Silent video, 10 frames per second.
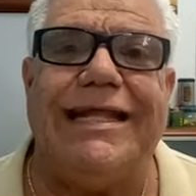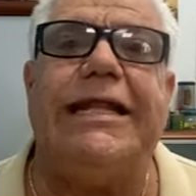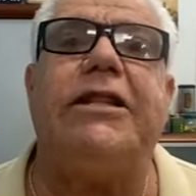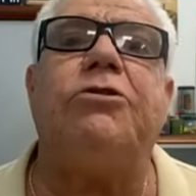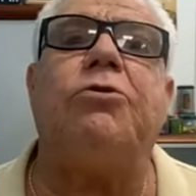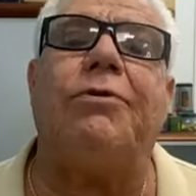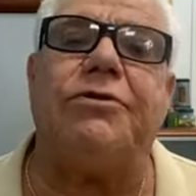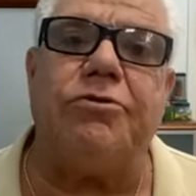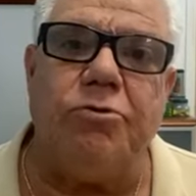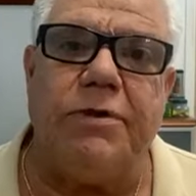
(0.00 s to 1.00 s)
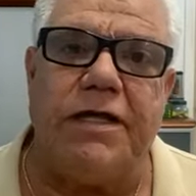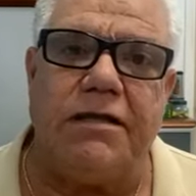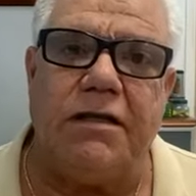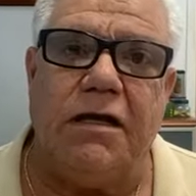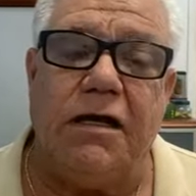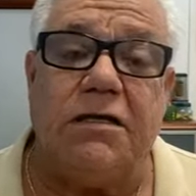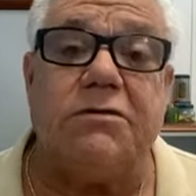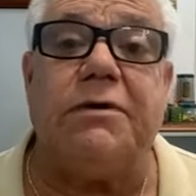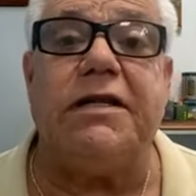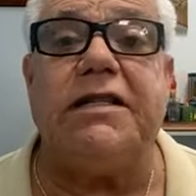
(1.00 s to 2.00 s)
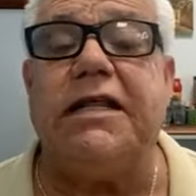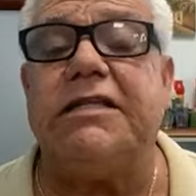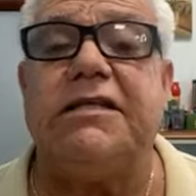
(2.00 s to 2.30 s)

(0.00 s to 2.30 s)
They didn't know what to do with it. So what they did